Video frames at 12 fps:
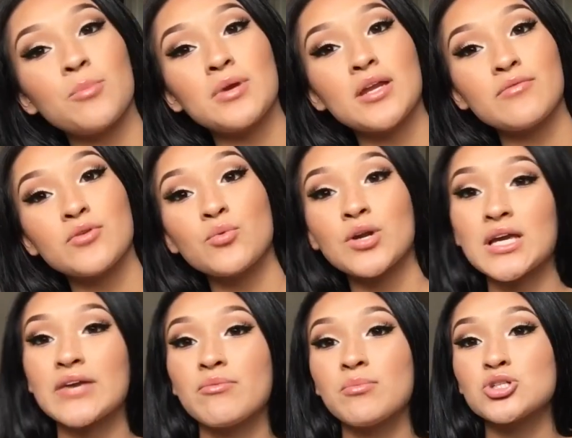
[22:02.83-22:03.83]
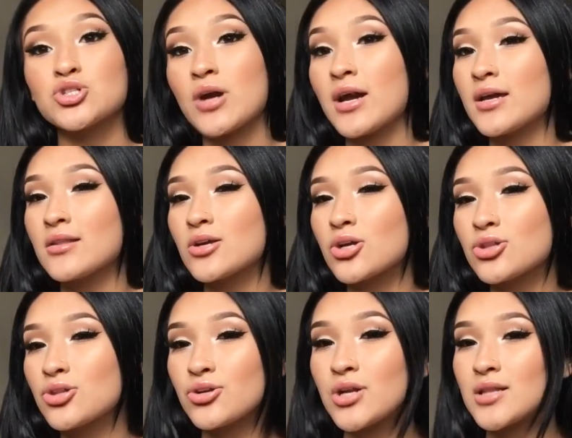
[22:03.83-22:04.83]
I mean, if you want to give them a try, they're,
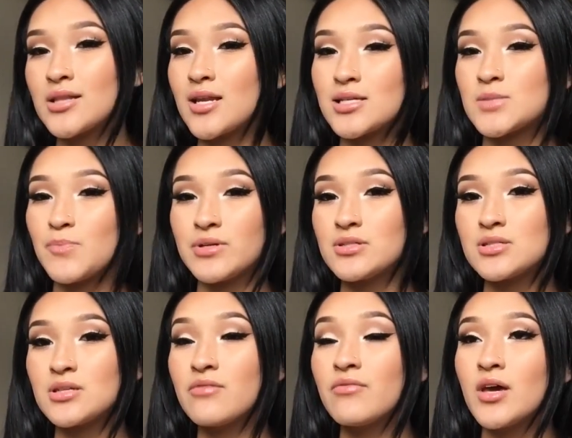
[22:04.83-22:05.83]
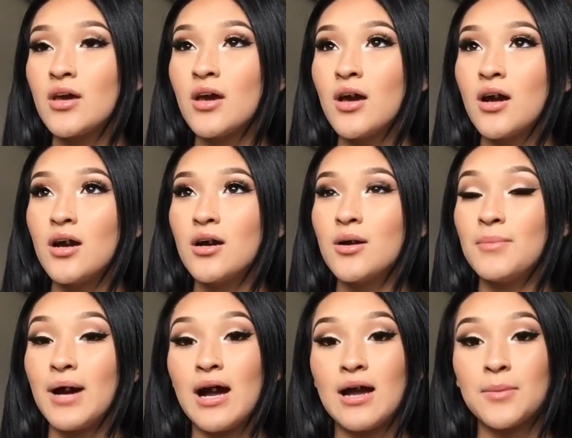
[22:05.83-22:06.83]
they're not that expensive. um
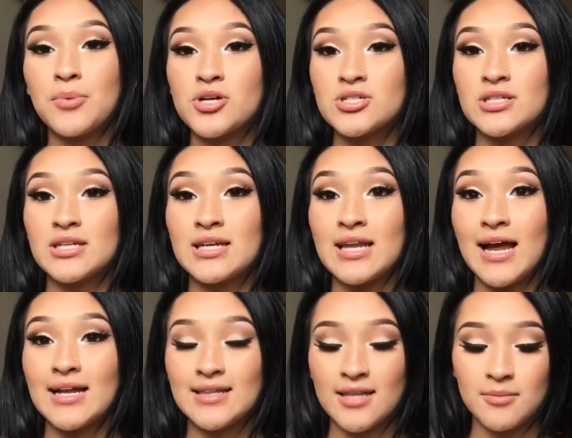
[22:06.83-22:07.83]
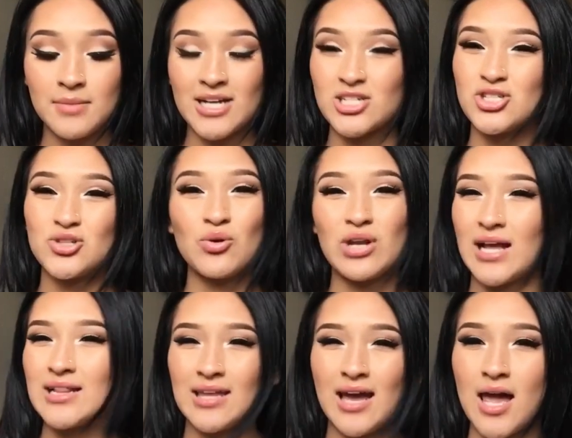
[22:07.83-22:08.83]
I personally like them, I just don't like
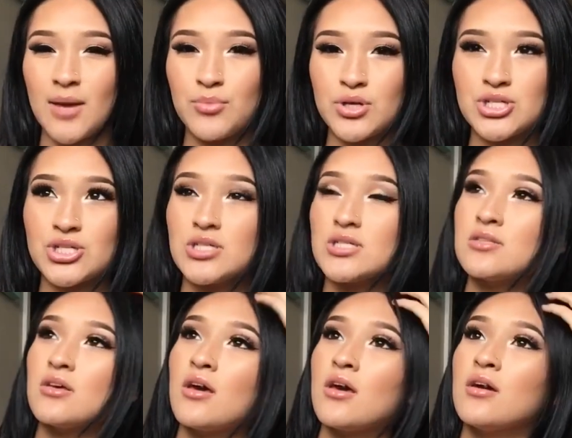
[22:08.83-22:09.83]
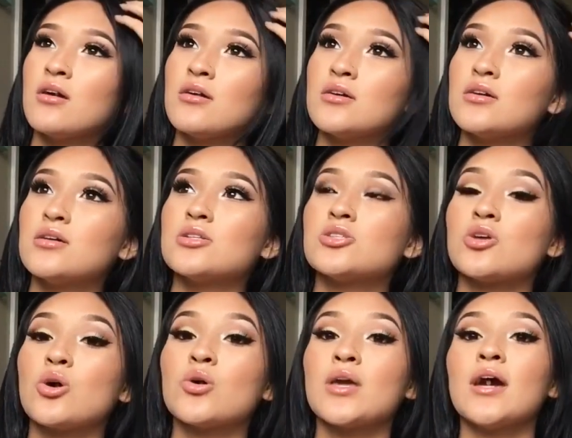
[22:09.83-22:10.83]
the eye brushes. So
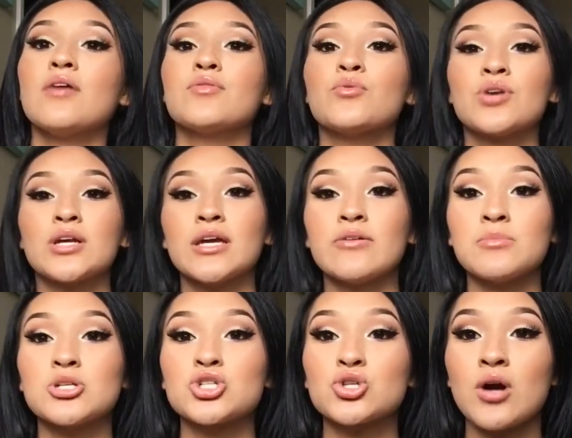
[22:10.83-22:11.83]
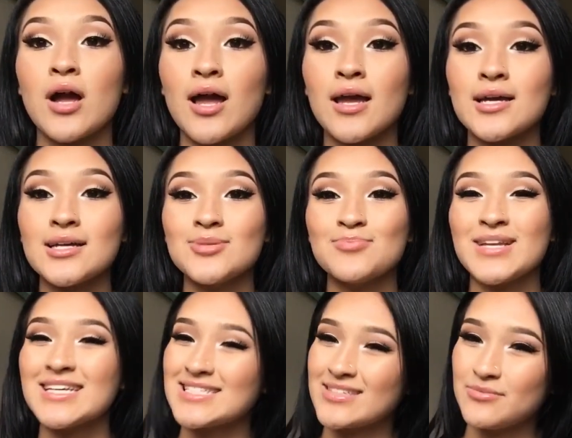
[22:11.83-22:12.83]
yeah, if you want to give them a try,
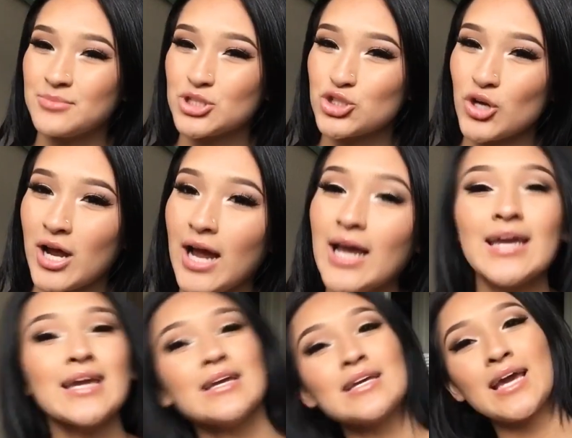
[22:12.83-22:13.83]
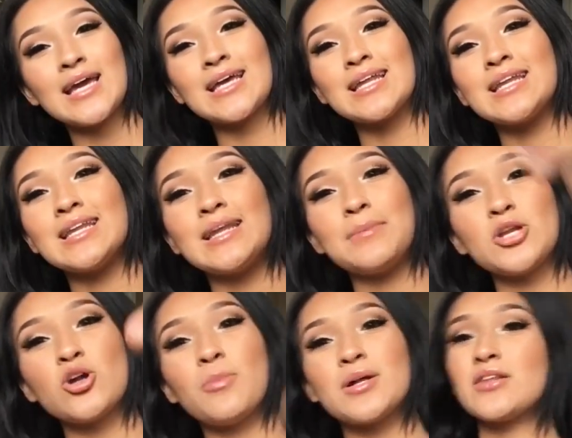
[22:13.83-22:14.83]
please give them a try, and let me
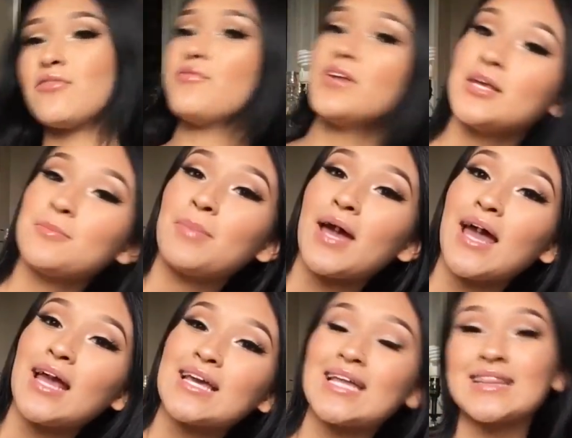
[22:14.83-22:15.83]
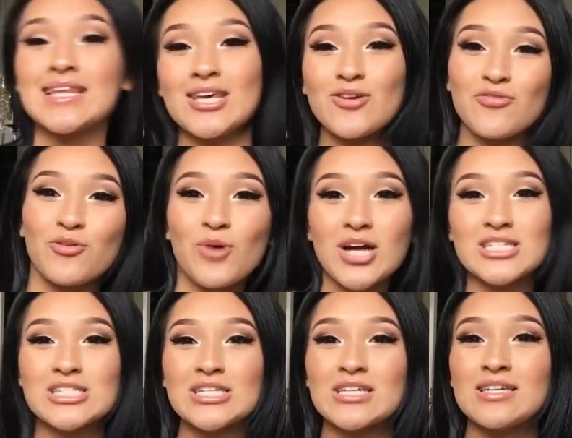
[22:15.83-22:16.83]
know about the feedback, and thank you for
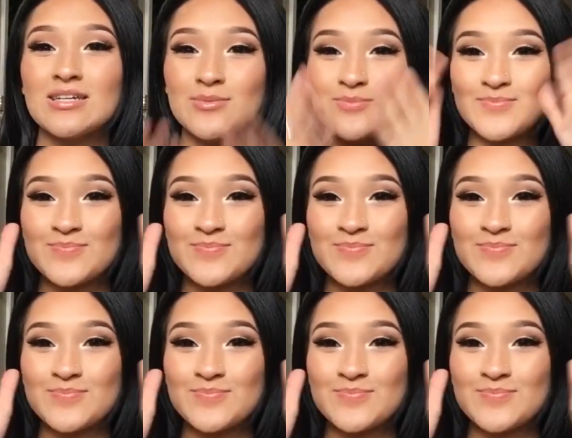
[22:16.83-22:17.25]
watching.